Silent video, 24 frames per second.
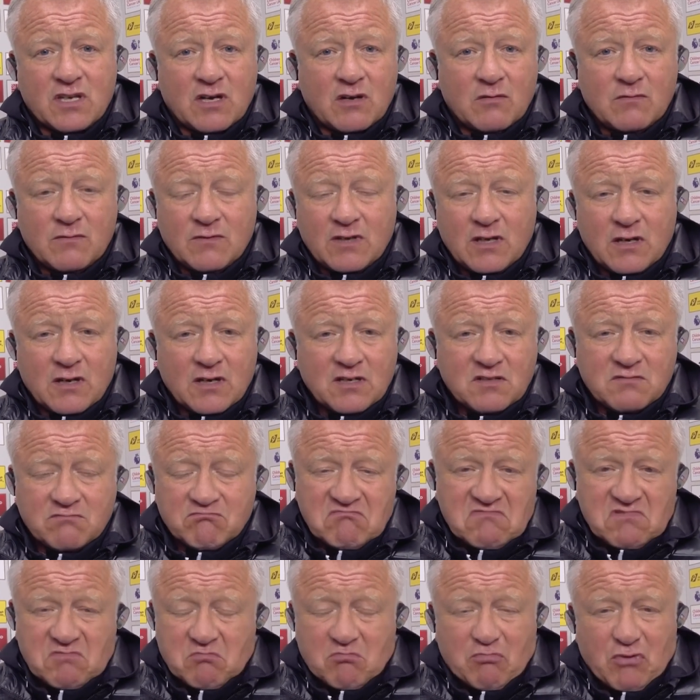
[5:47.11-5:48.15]
So, you know, it's
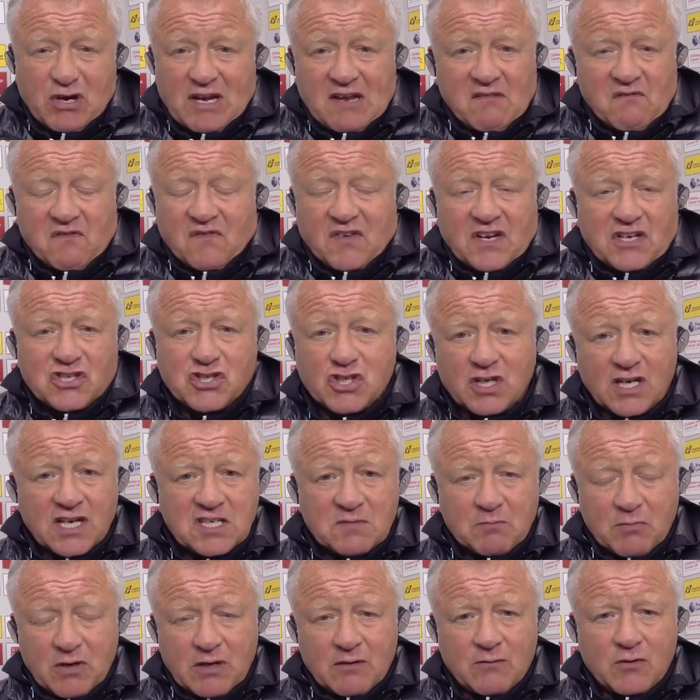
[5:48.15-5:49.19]
brilliant fixture
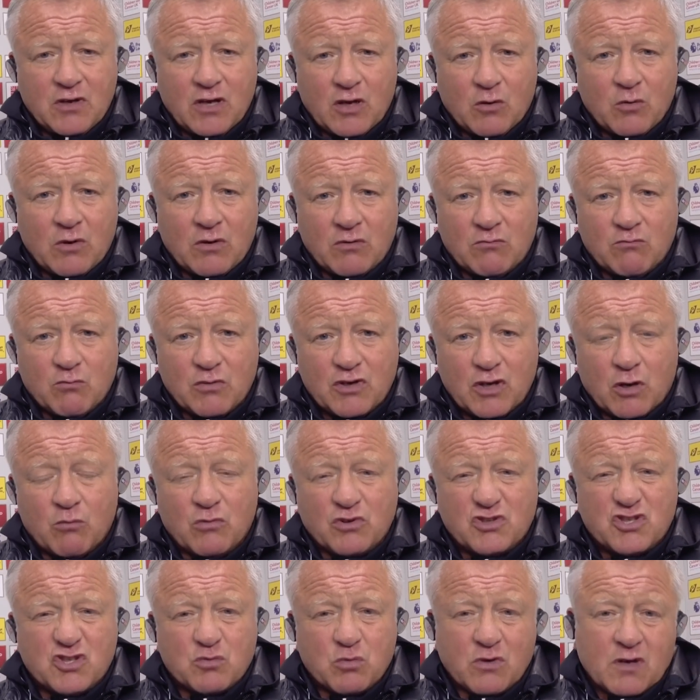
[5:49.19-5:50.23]
list, but, you know, we, we
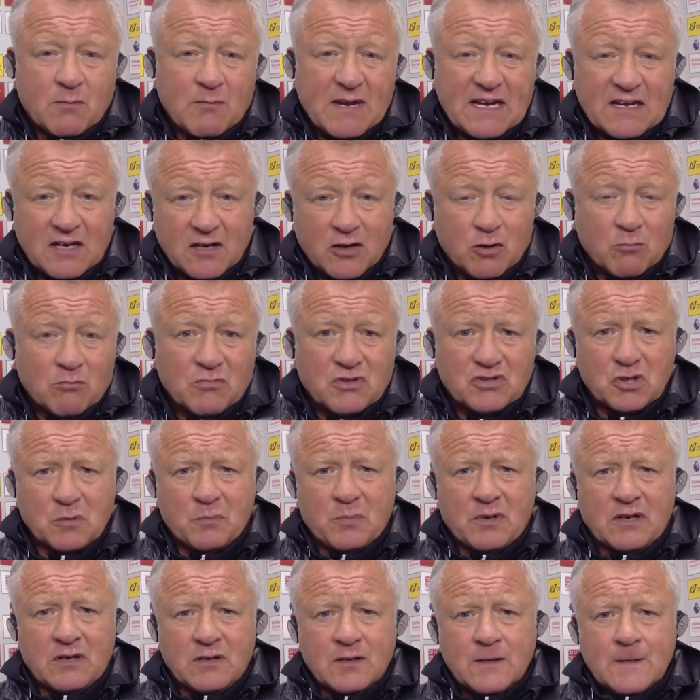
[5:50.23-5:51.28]
don't just want to make the numbers
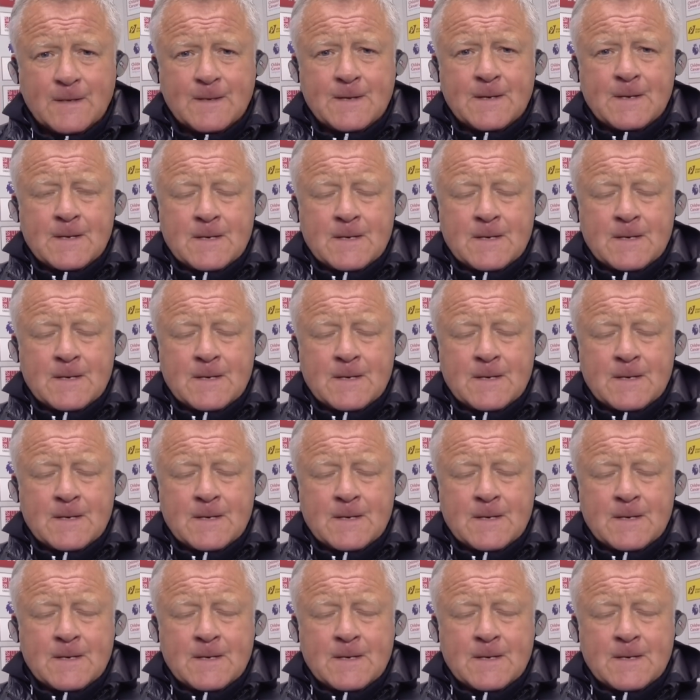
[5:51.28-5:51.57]
up and